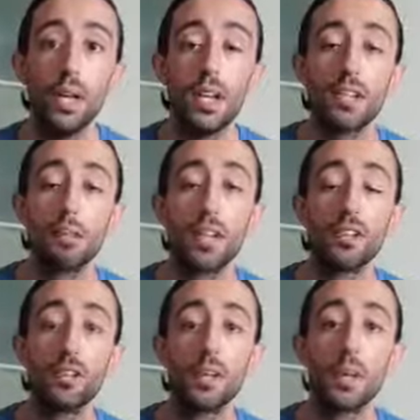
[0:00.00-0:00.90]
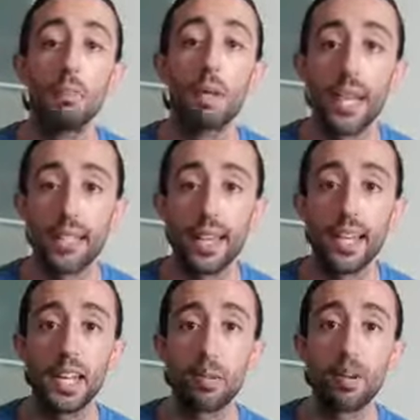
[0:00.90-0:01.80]
to make sure that we're maintaining any
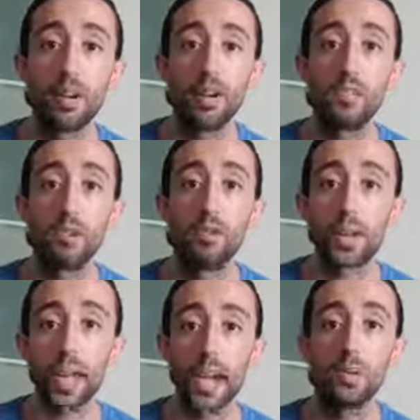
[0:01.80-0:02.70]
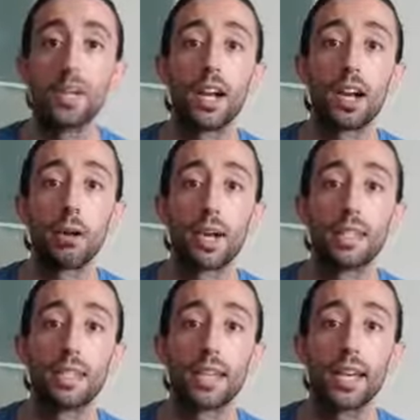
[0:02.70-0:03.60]
progress that we've already had with
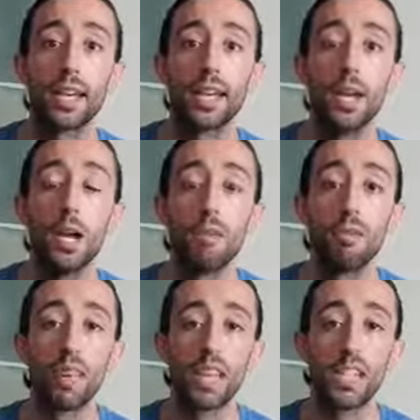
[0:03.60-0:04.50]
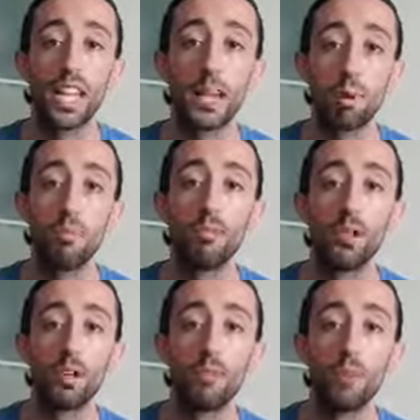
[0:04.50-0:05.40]
chiropractic care, preventing any problems
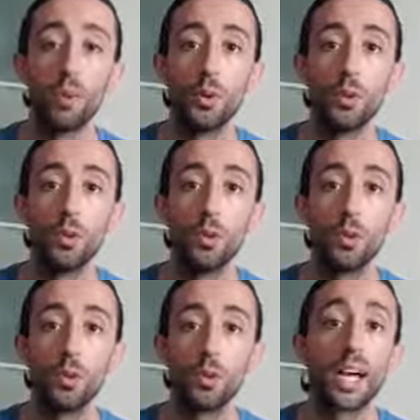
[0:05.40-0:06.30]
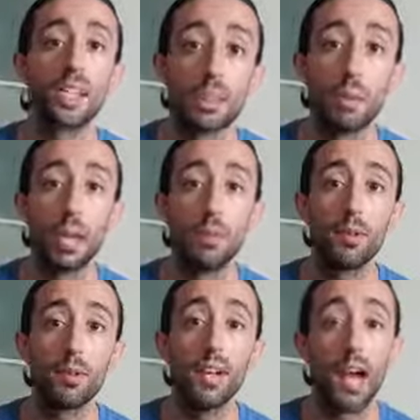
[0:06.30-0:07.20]
going forward, and of course at some
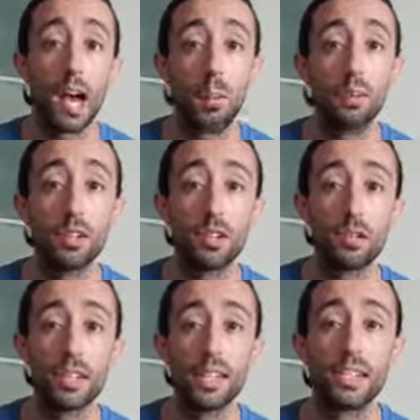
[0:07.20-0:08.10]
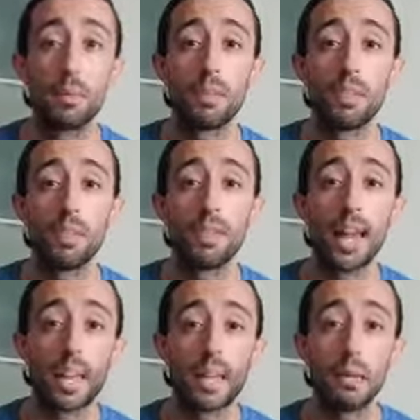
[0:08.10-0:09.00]
level helping to treat some of those
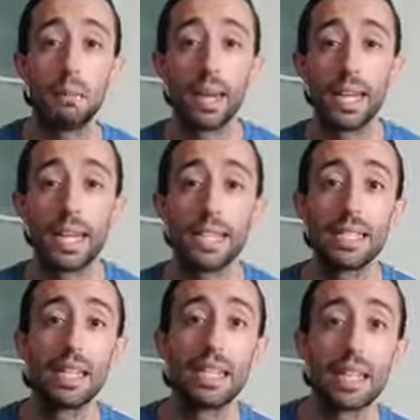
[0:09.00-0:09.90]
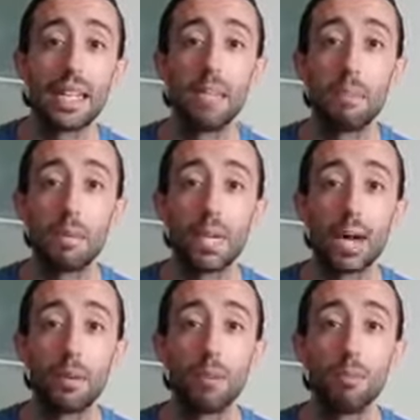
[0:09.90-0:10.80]
nagging pains and the things that may be
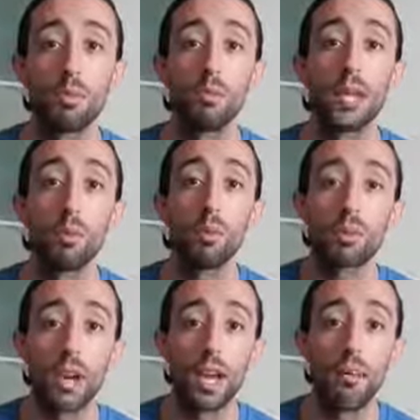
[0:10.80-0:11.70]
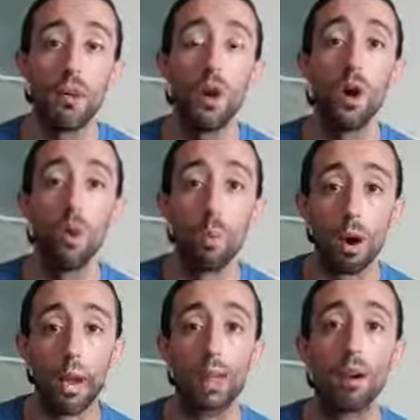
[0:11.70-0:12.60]
coming from spending more time
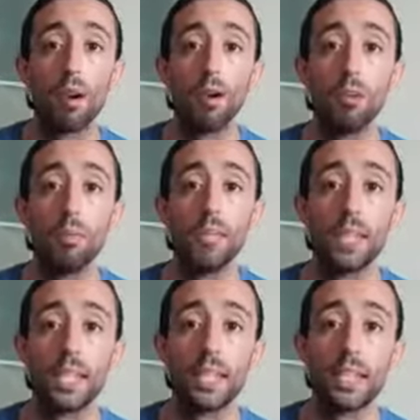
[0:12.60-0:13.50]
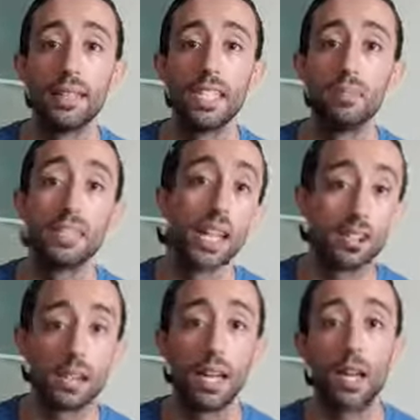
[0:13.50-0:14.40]
working at home and sitting in these
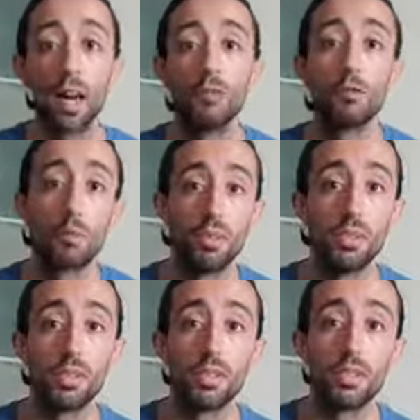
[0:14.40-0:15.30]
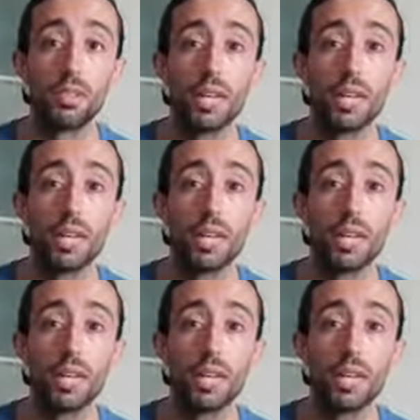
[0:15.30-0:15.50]
potentially uncomfortable positions.